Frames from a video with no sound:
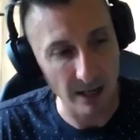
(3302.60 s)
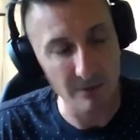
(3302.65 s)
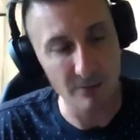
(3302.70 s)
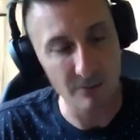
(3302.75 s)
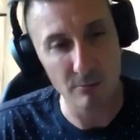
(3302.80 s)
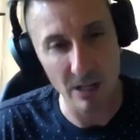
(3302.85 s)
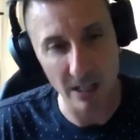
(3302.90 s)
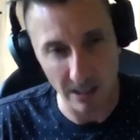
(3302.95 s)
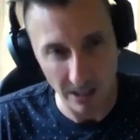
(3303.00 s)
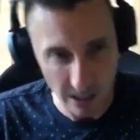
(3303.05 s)

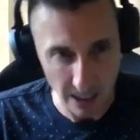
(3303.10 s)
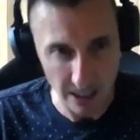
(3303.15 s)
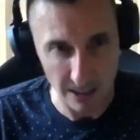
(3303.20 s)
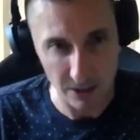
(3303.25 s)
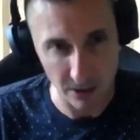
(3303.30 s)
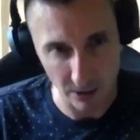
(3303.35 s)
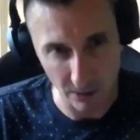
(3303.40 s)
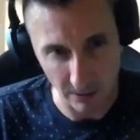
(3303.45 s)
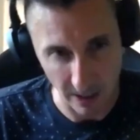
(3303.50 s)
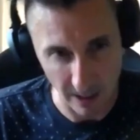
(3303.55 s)
written their
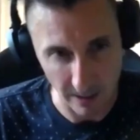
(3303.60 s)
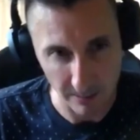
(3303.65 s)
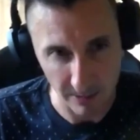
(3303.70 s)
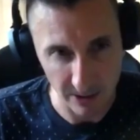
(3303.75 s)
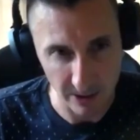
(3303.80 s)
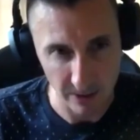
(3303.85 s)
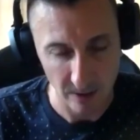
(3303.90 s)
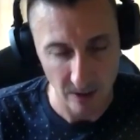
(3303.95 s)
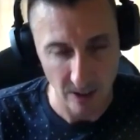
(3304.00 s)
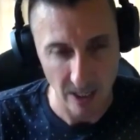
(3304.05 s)
script,
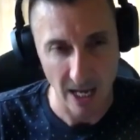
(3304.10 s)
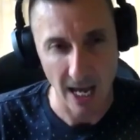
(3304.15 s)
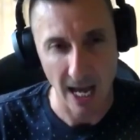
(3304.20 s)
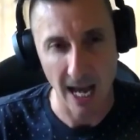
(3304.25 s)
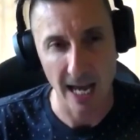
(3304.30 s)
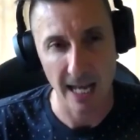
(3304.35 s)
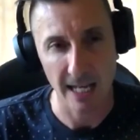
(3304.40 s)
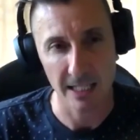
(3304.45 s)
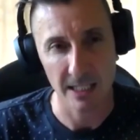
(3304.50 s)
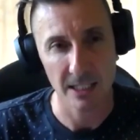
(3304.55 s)

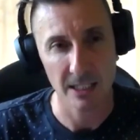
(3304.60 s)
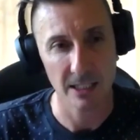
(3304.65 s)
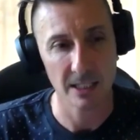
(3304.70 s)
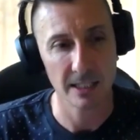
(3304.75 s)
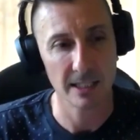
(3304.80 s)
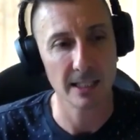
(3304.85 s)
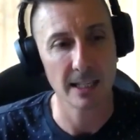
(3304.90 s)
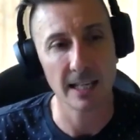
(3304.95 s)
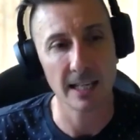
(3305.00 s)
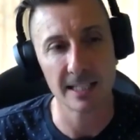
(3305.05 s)
and
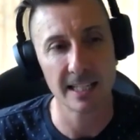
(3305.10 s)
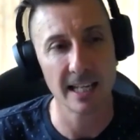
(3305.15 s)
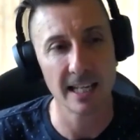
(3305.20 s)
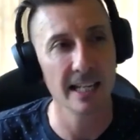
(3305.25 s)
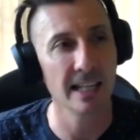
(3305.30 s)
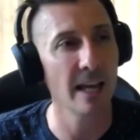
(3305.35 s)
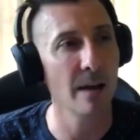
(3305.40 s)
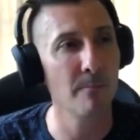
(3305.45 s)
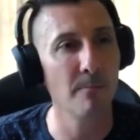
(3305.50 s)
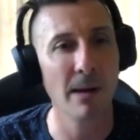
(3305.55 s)
let's say
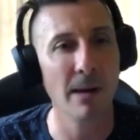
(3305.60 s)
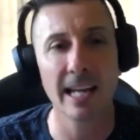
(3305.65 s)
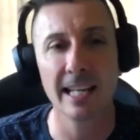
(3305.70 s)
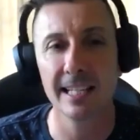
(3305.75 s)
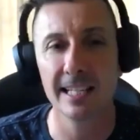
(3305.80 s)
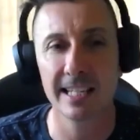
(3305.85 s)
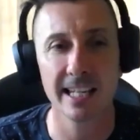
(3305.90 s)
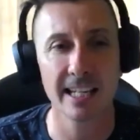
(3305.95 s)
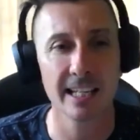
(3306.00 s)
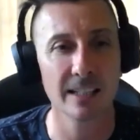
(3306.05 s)
they're
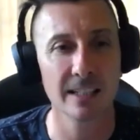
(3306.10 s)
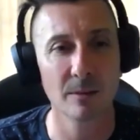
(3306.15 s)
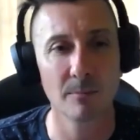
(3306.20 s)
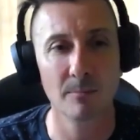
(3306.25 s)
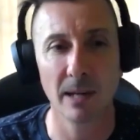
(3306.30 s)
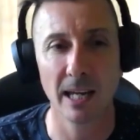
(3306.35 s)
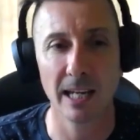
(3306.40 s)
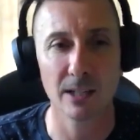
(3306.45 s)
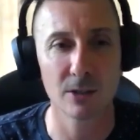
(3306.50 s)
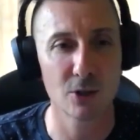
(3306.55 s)
painting the
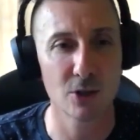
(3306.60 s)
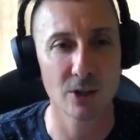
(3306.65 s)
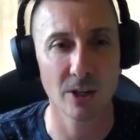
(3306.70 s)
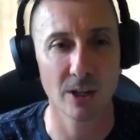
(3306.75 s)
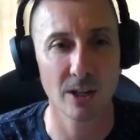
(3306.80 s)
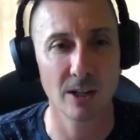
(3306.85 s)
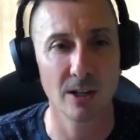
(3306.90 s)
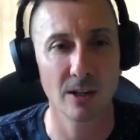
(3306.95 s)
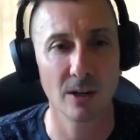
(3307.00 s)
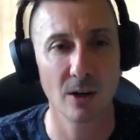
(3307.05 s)

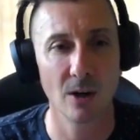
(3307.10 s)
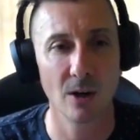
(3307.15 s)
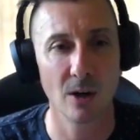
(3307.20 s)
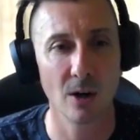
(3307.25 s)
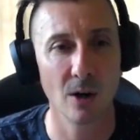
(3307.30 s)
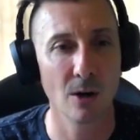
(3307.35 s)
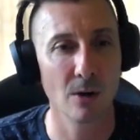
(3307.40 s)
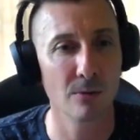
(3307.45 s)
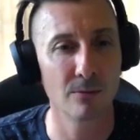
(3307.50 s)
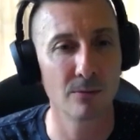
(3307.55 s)
picture
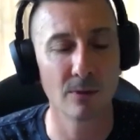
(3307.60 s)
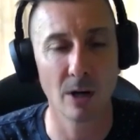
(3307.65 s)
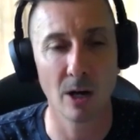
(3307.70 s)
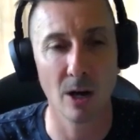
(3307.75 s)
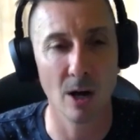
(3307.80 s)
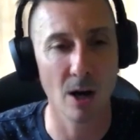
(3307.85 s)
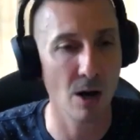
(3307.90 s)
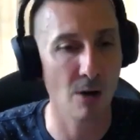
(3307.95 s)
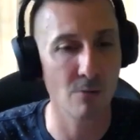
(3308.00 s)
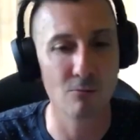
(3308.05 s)
of
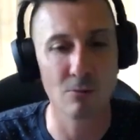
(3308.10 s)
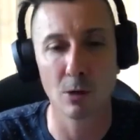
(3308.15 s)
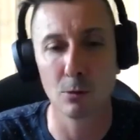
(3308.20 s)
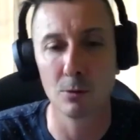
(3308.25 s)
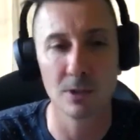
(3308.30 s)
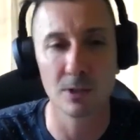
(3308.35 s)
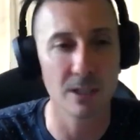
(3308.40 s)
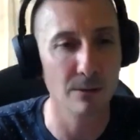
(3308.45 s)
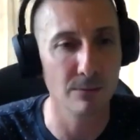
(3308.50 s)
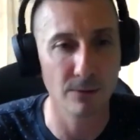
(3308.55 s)
a
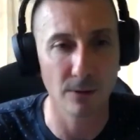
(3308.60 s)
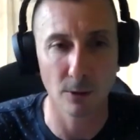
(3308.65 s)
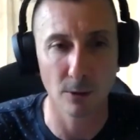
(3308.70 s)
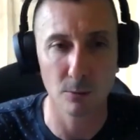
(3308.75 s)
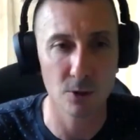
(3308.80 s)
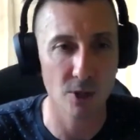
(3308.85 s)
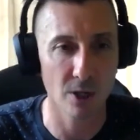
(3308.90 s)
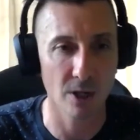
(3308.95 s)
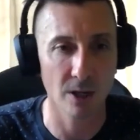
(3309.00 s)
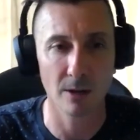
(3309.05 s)
rosy
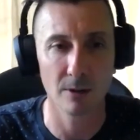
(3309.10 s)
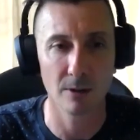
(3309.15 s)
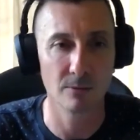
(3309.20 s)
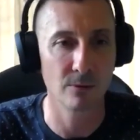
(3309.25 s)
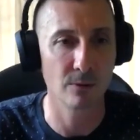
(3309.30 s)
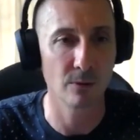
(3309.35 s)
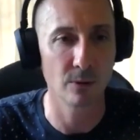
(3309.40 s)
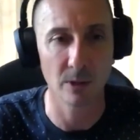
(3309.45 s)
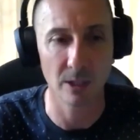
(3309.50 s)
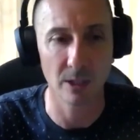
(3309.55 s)
future
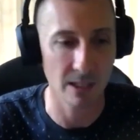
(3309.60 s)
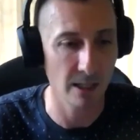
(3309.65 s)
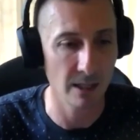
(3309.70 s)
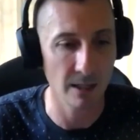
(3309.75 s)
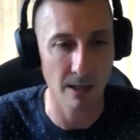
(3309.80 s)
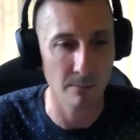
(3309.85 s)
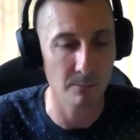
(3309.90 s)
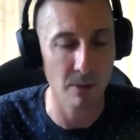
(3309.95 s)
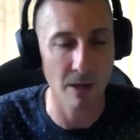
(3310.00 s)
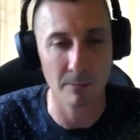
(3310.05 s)
for,
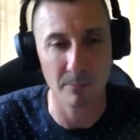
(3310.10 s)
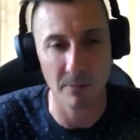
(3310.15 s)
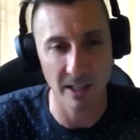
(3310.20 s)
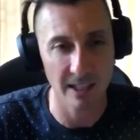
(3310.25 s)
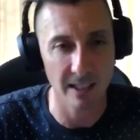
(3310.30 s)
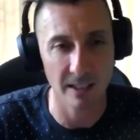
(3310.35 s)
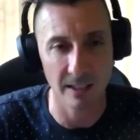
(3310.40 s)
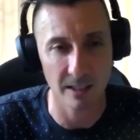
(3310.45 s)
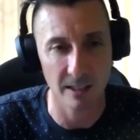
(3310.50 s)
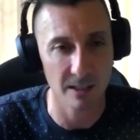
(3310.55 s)
I'm
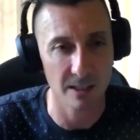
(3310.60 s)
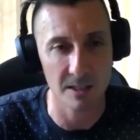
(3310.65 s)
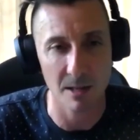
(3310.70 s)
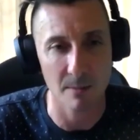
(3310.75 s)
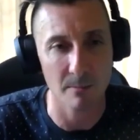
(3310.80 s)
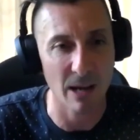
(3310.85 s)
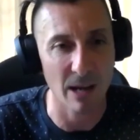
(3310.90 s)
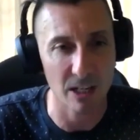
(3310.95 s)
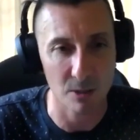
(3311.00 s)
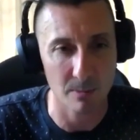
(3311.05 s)
thinking that it's a
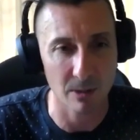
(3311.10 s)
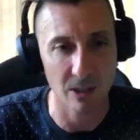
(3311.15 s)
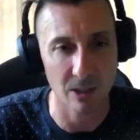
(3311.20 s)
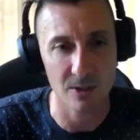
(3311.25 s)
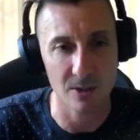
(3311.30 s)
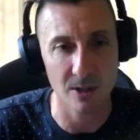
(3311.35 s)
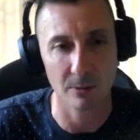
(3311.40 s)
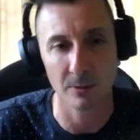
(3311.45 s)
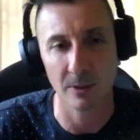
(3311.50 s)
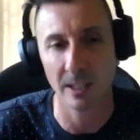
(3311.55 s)
management
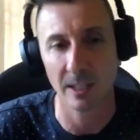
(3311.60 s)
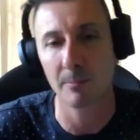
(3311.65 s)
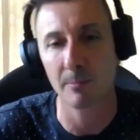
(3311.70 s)
consultant.